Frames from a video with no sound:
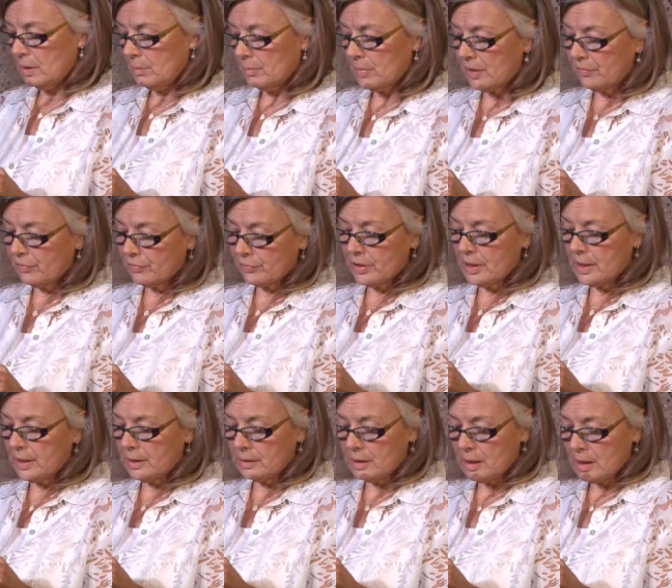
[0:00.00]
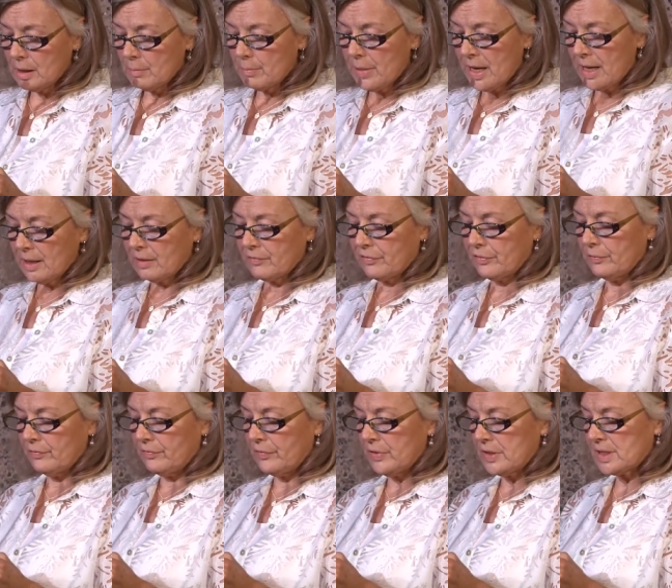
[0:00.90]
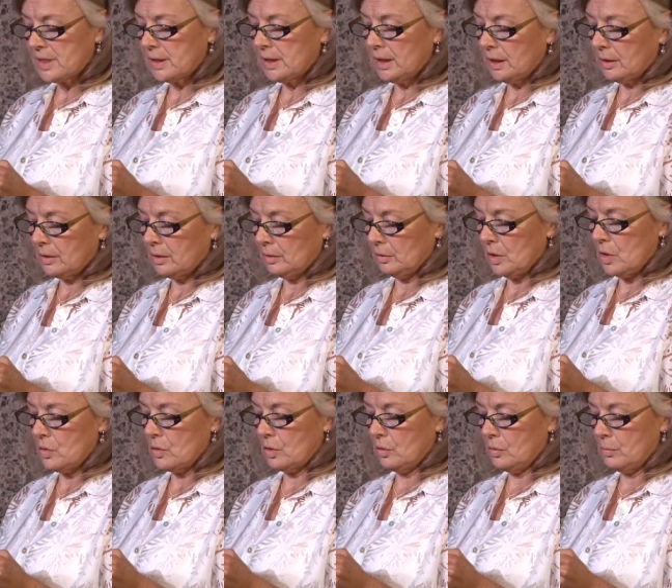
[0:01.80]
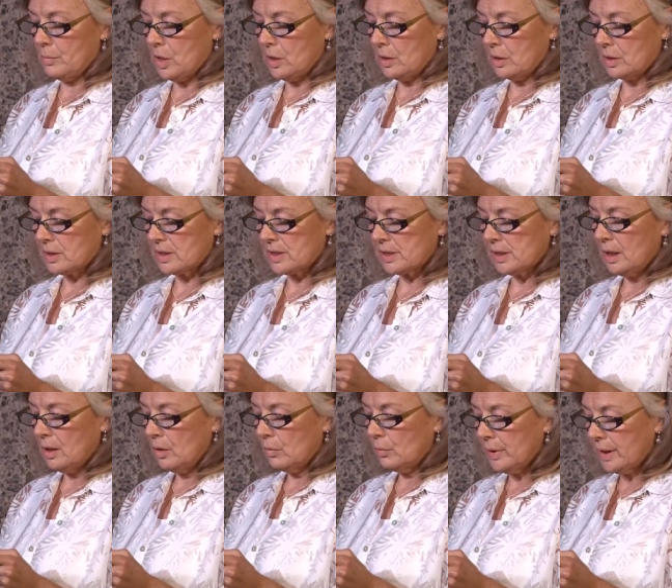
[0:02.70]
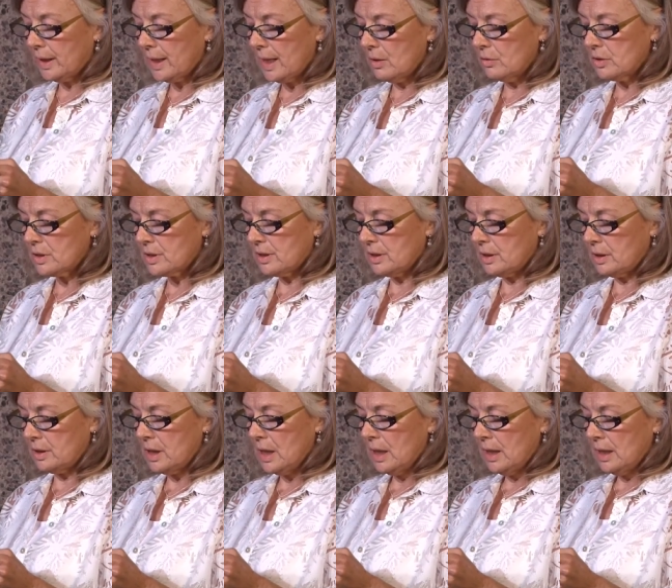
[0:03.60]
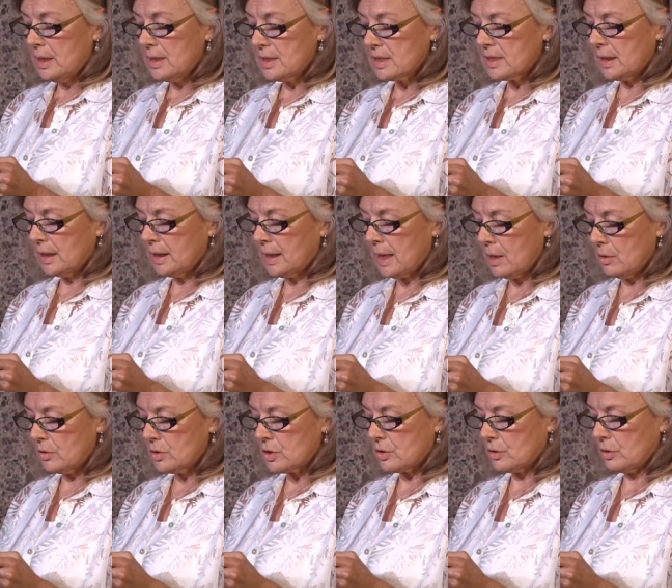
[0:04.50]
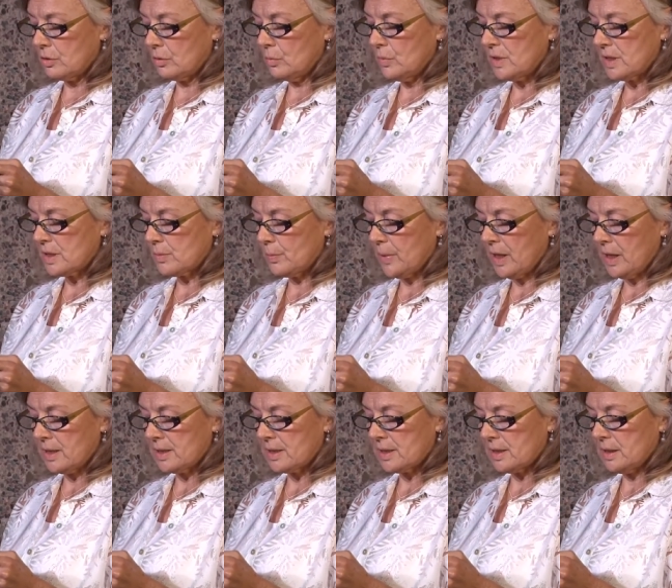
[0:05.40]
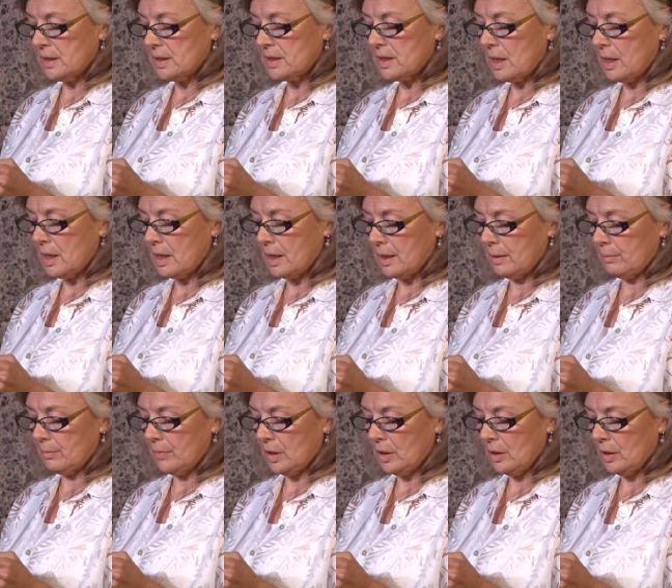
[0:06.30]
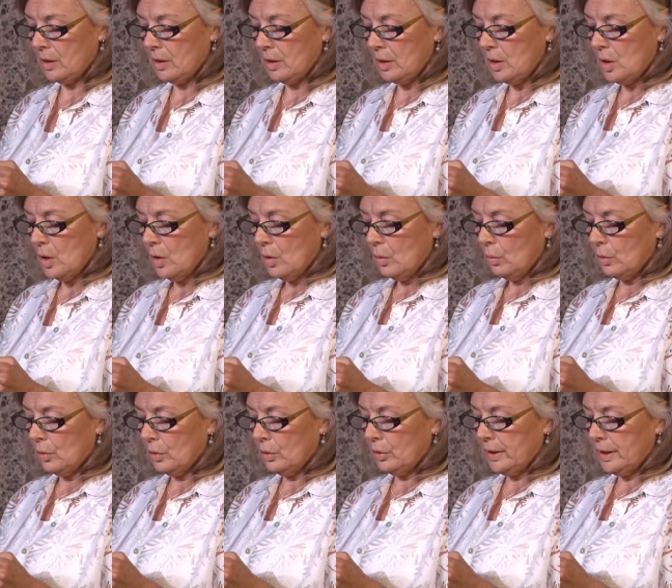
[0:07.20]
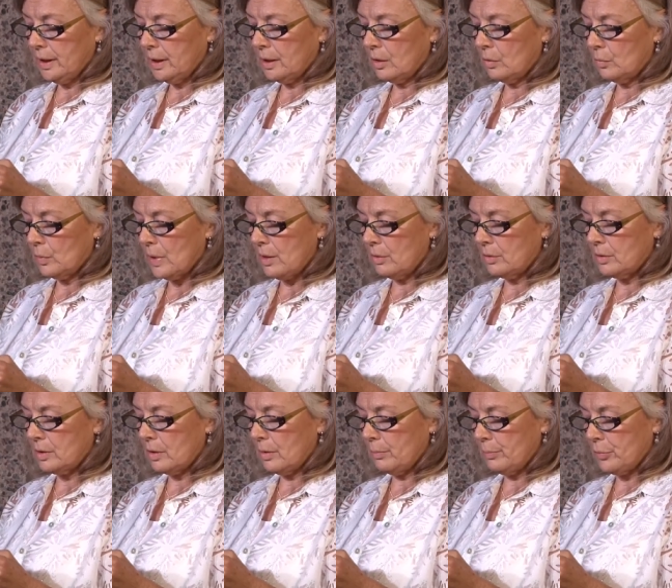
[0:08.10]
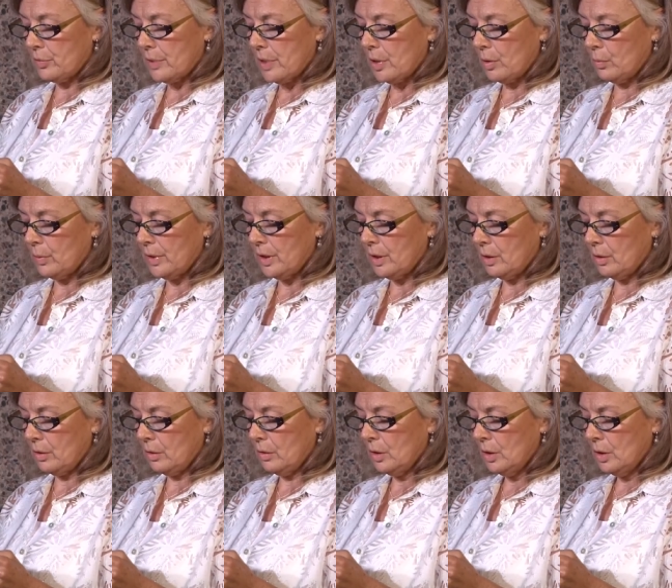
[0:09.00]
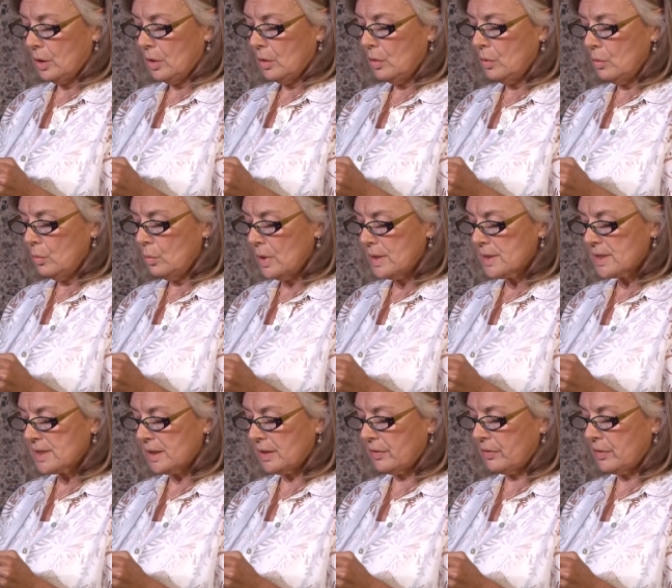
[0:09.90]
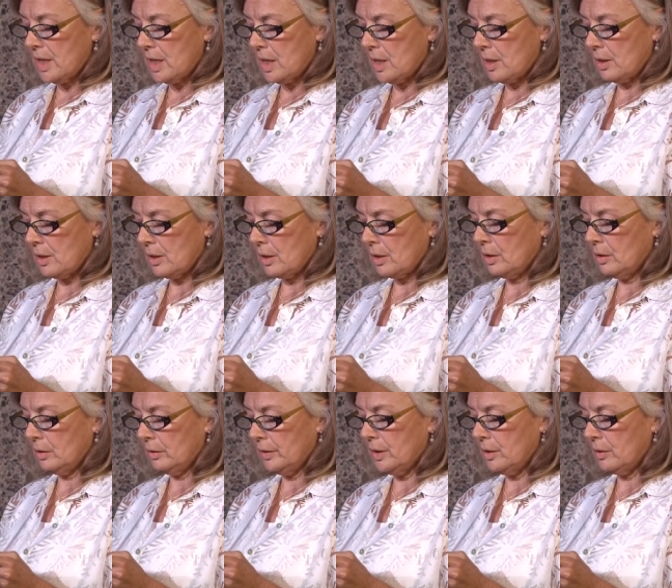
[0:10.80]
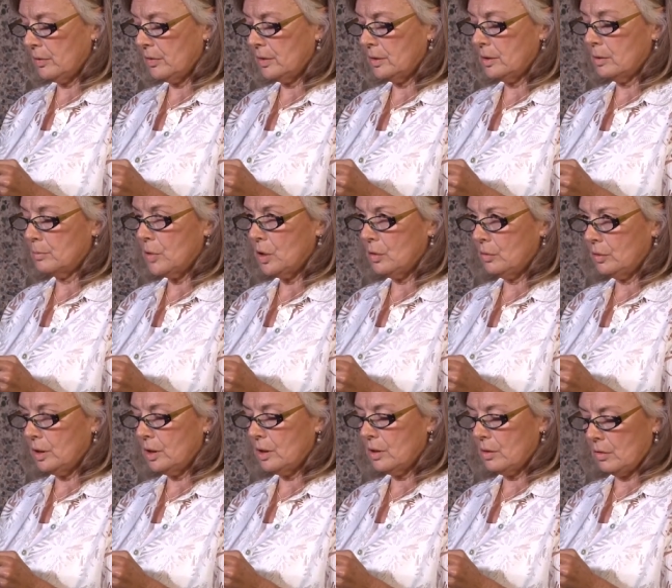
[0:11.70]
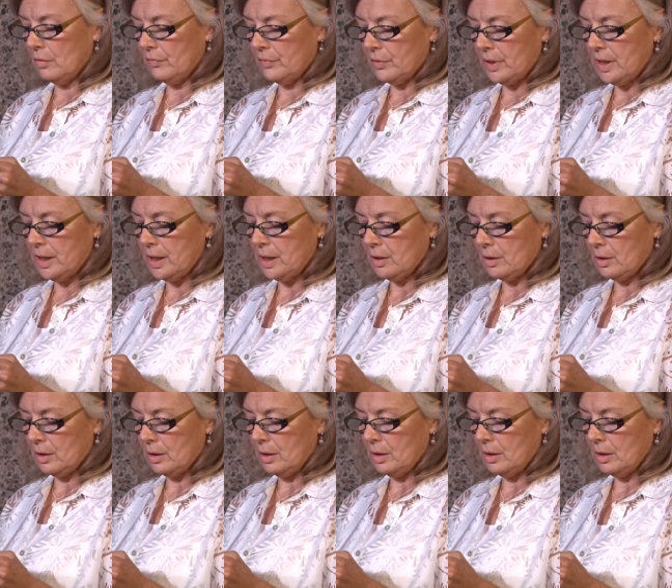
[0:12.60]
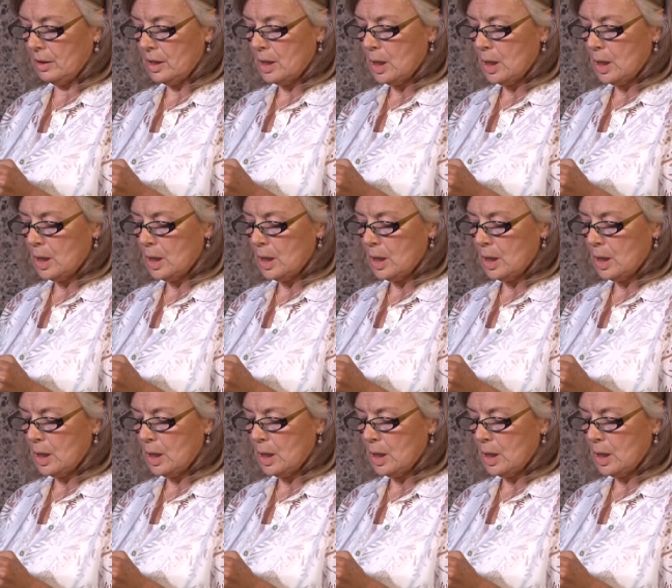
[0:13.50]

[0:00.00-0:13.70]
My friend, back from visiting the local monks, recounted his encounter with space and time, whirling around a prayer wheel, Who was it there cleared the pneumonia over here?